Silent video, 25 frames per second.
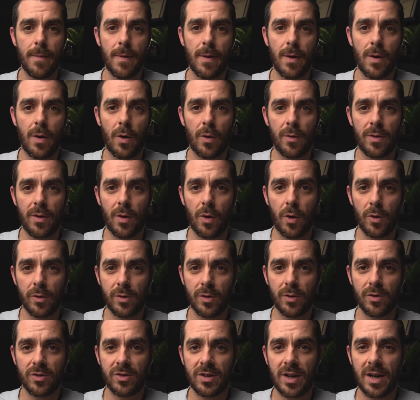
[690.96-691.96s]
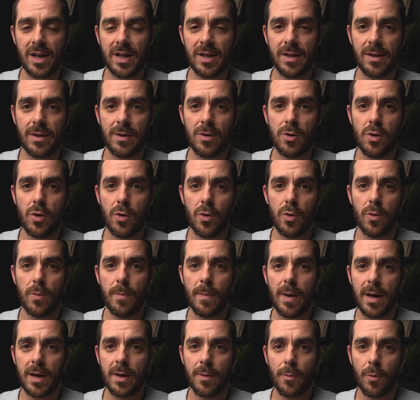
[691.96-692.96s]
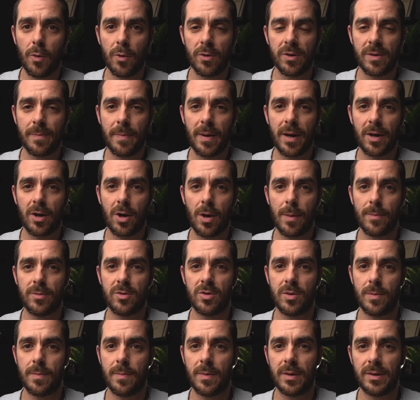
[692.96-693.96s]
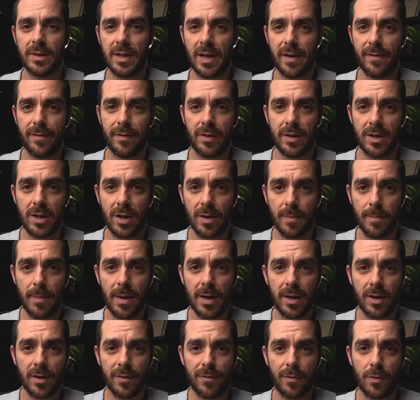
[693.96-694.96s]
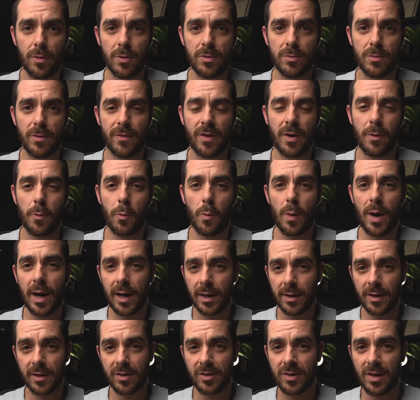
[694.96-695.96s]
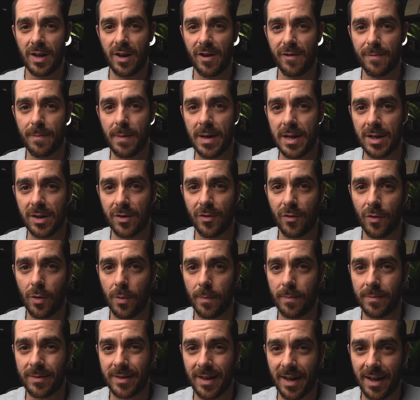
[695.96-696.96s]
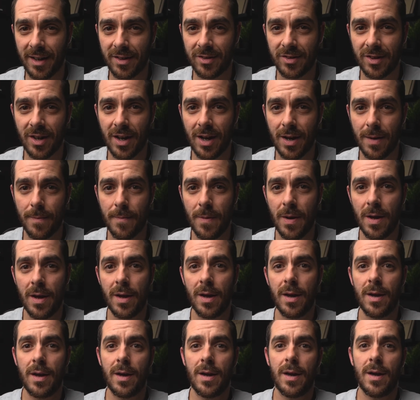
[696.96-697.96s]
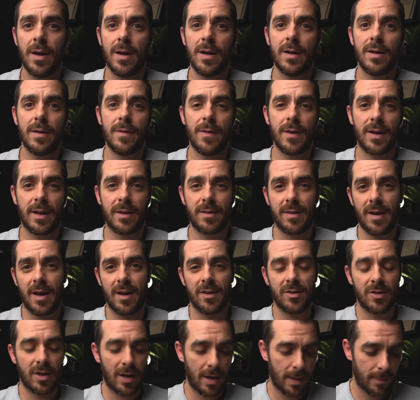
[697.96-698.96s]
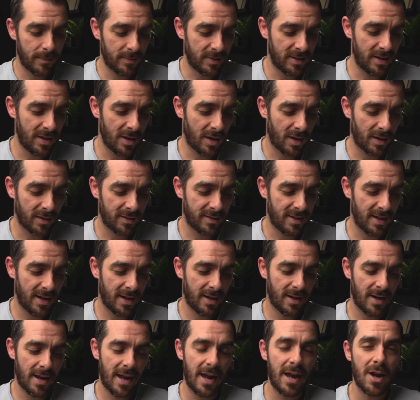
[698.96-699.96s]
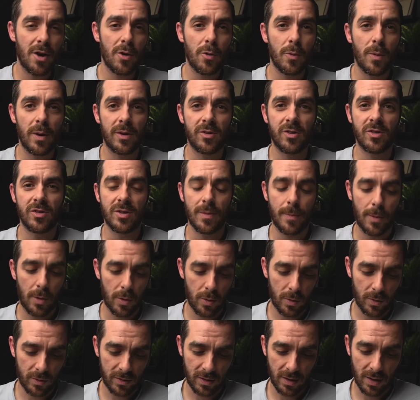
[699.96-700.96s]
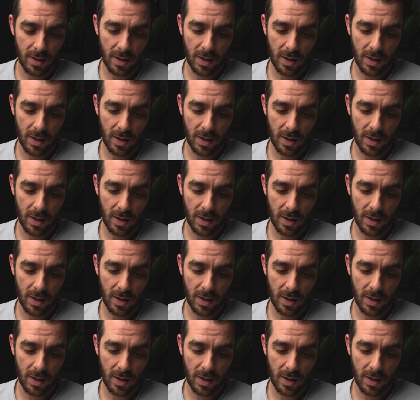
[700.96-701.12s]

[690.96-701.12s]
on the audio side, you might want to pick up some lavalier microphones. We've got wireless lav mics from Tascam, the Tascam DR10L, which is about